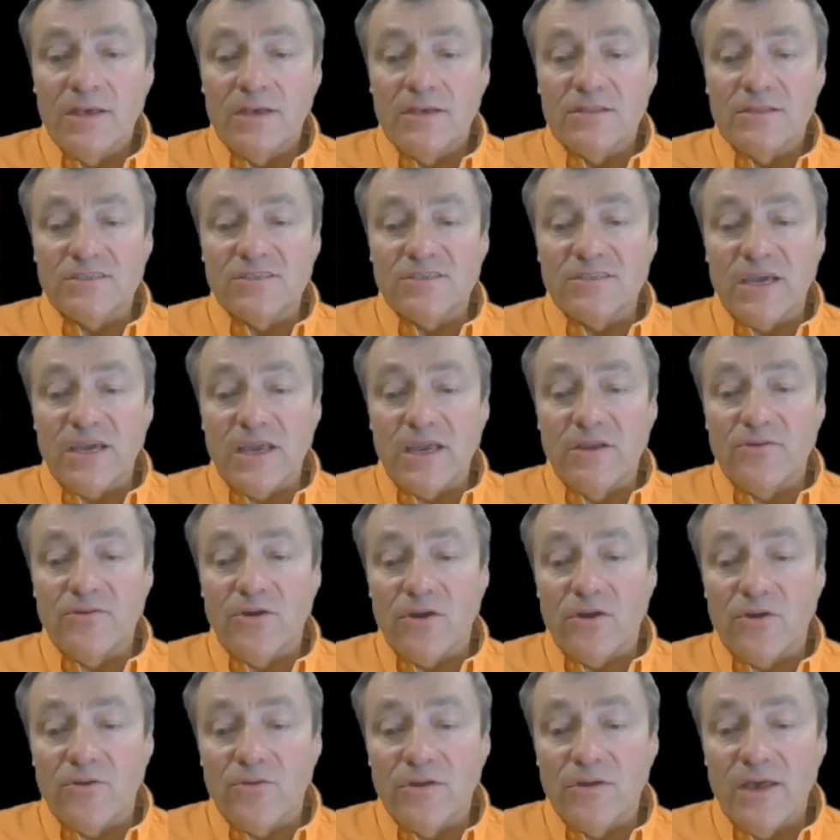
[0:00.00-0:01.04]
The second
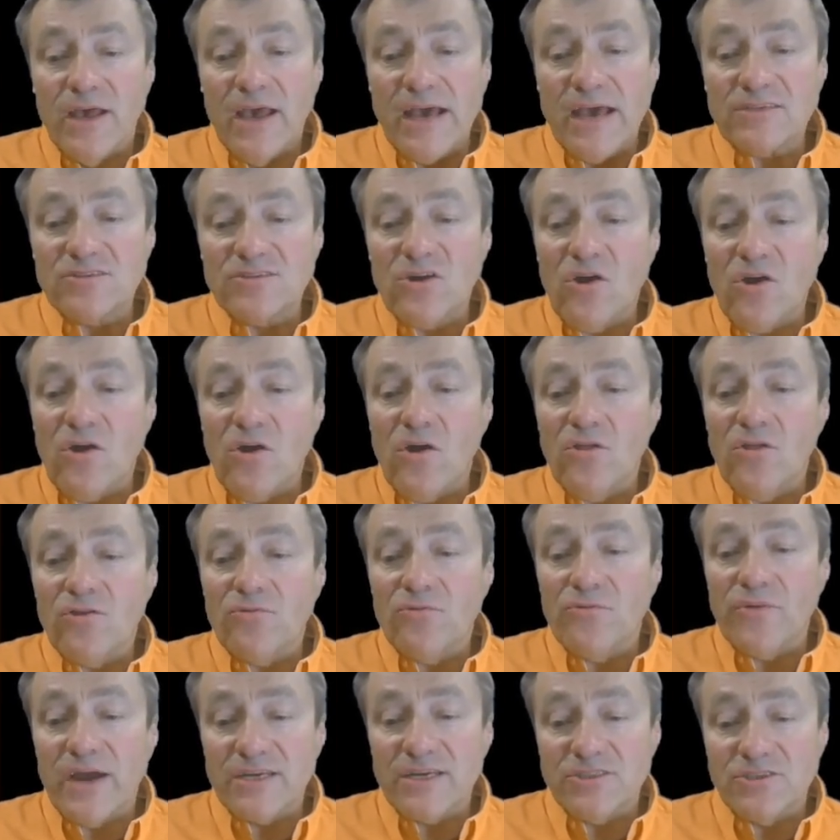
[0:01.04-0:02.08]
row has all the
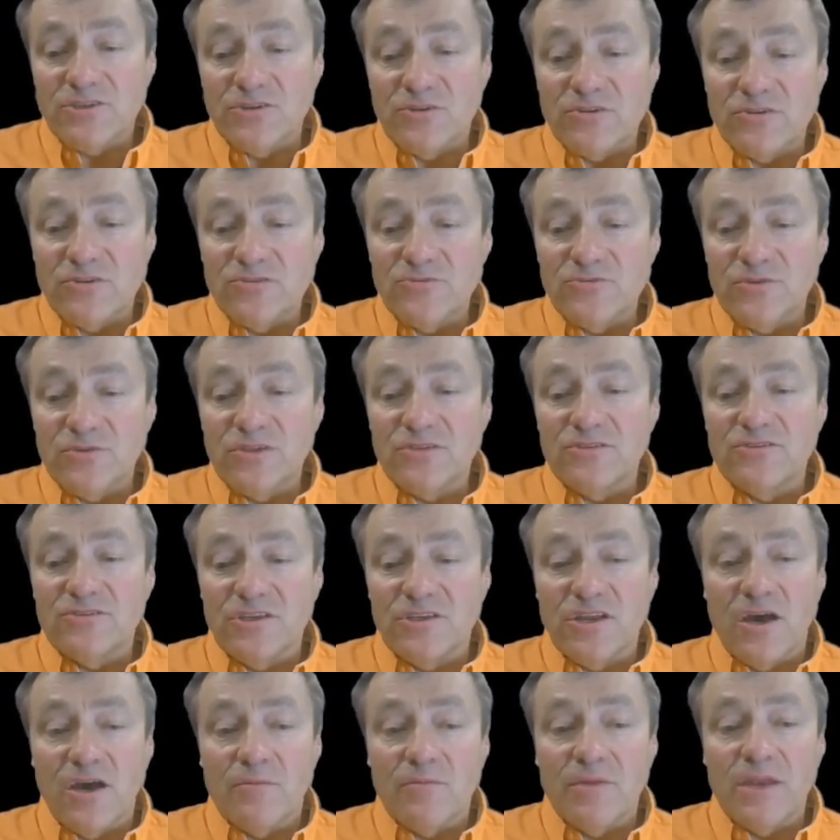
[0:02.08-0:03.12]
rationals with
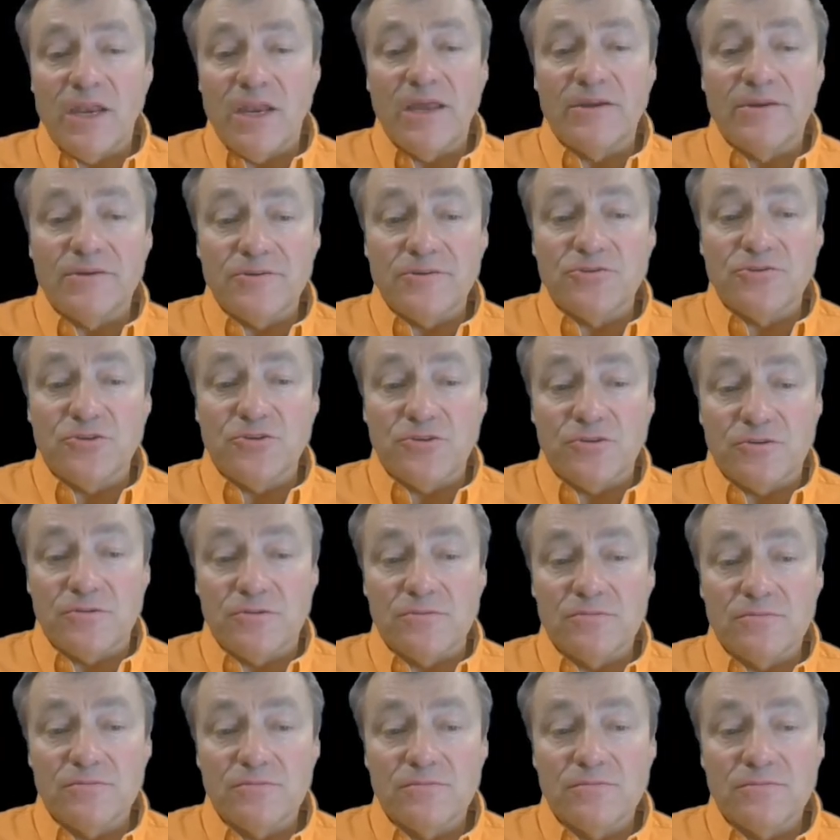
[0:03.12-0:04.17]
denominator
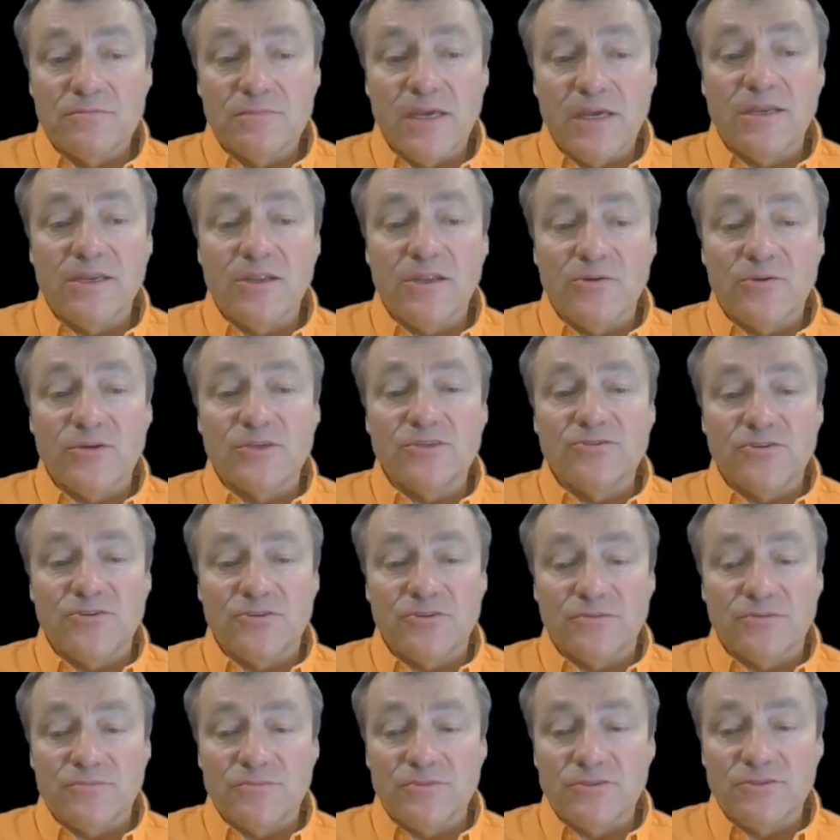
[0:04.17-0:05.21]
2 in lowest
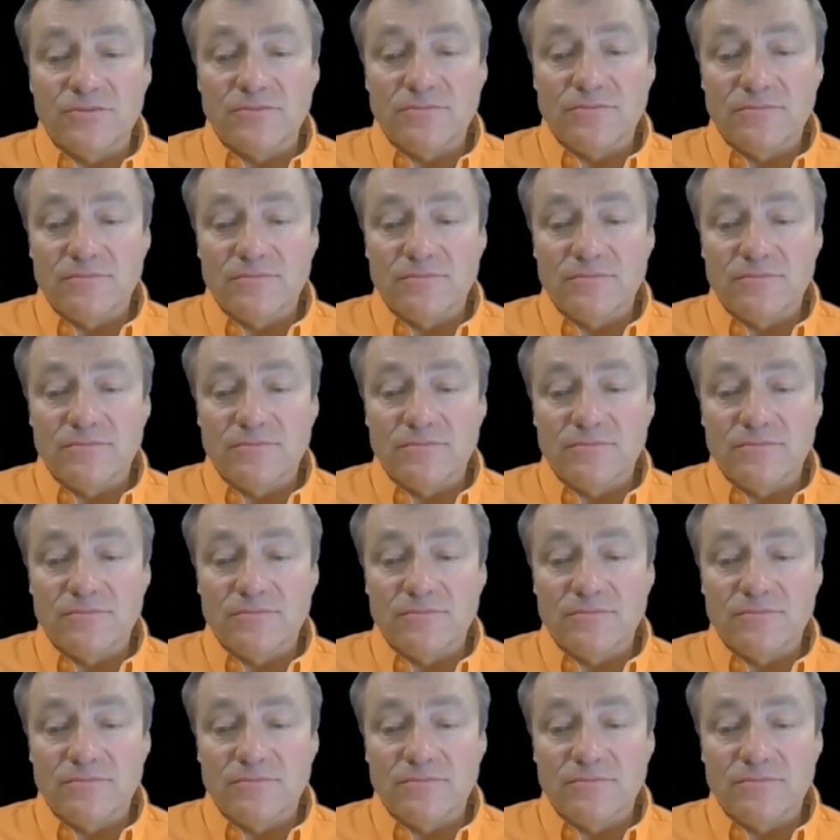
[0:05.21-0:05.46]
terms.